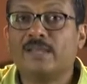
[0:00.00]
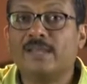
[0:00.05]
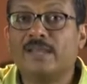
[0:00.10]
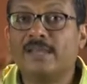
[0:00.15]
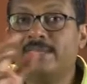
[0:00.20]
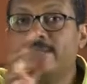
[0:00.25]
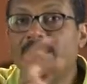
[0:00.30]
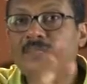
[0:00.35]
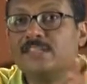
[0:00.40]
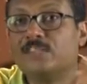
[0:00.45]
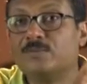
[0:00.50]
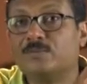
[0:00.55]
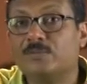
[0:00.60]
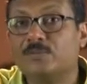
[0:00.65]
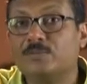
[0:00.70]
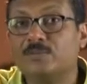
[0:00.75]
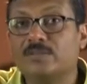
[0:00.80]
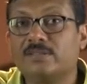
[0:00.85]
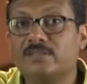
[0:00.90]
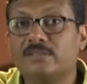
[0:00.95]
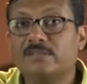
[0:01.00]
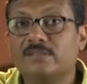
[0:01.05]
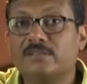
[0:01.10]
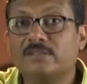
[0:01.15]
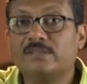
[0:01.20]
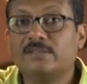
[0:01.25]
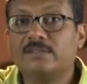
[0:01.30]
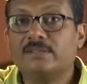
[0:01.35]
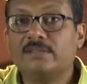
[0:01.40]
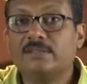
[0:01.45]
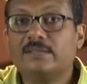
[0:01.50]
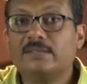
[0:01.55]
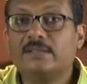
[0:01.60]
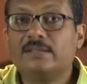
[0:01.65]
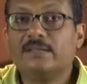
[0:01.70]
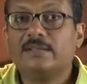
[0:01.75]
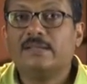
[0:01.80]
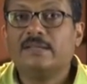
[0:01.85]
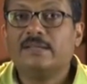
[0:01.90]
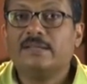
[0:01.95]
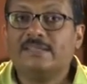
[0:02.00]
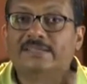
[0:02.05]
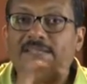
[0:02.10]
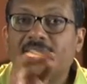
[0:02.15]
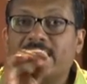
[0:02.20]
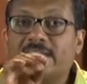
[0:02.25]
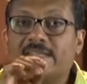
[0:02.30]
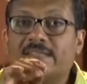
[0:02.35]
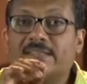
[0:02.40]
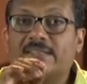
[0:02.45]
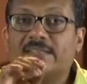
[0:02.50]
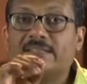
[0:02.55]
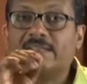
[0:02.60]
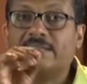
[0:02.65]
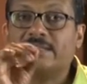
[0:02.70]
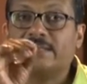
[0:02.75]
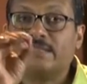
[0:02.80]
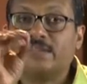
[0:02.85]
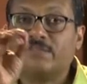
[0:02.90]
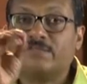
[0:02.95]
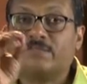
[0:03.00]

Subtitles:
in dispute. Then, the